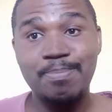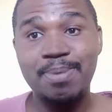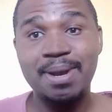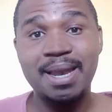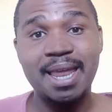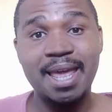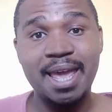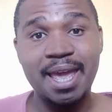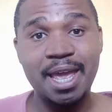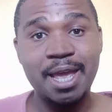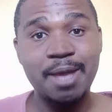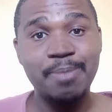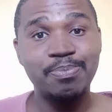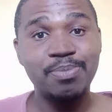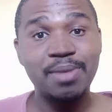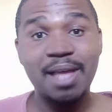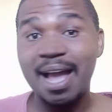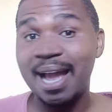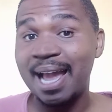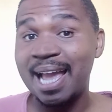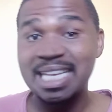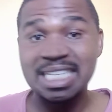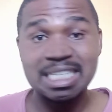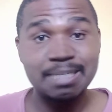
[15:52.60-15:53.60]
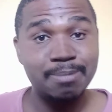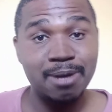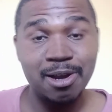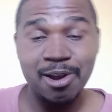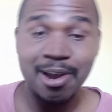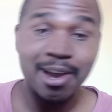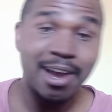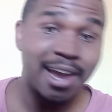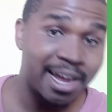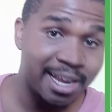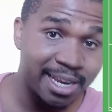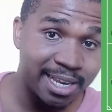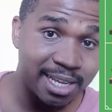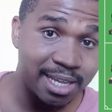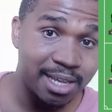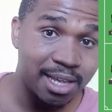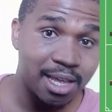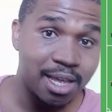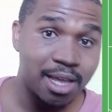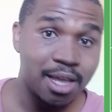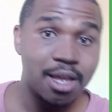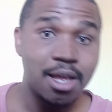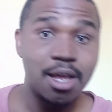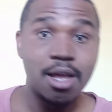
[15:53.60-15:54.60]
play a Casemiro
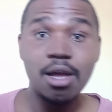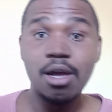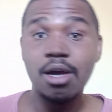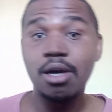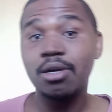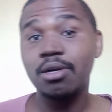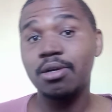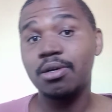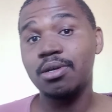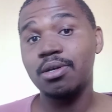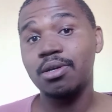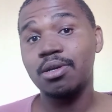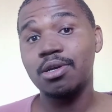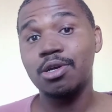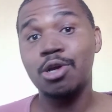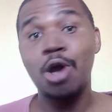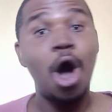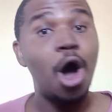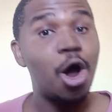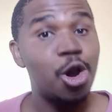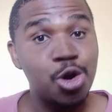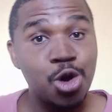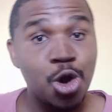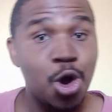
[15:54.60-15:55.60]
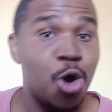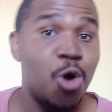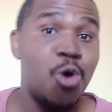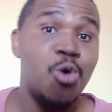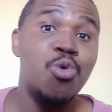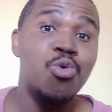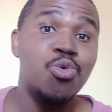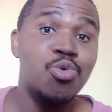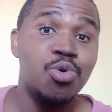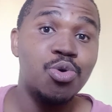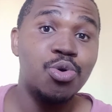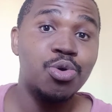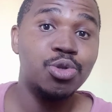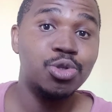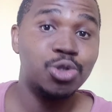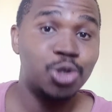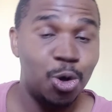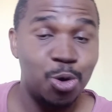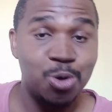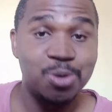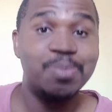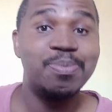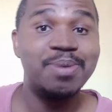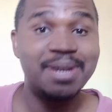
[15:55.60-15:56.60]
early. God no,
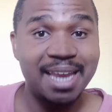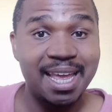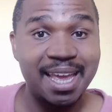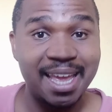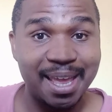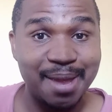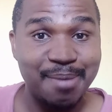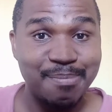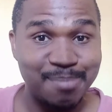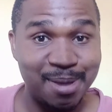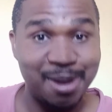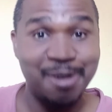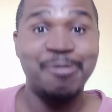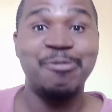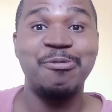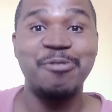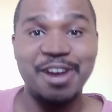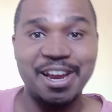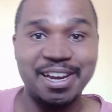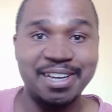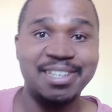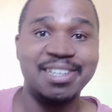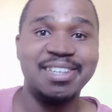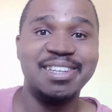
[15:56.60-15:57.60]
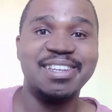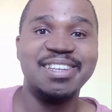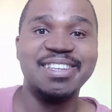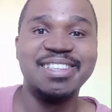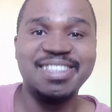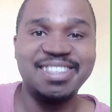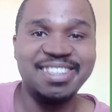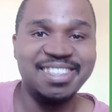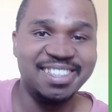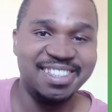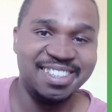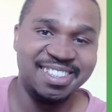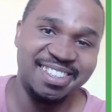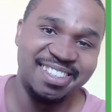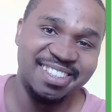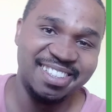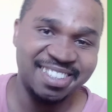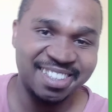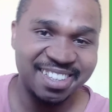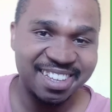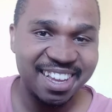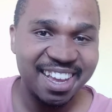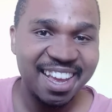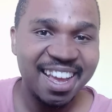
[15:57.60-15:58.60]
don't play McFred.
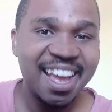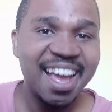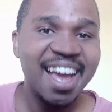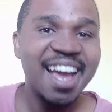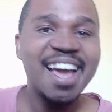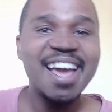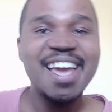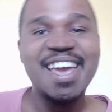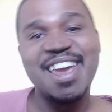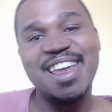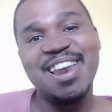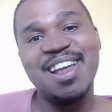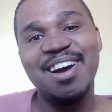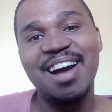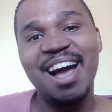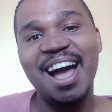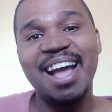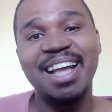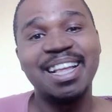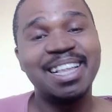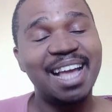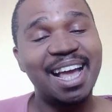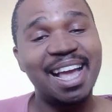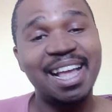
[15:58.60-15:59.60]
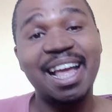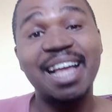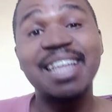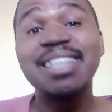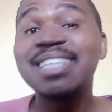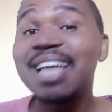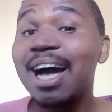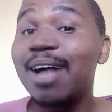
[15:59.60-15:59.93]
You know, I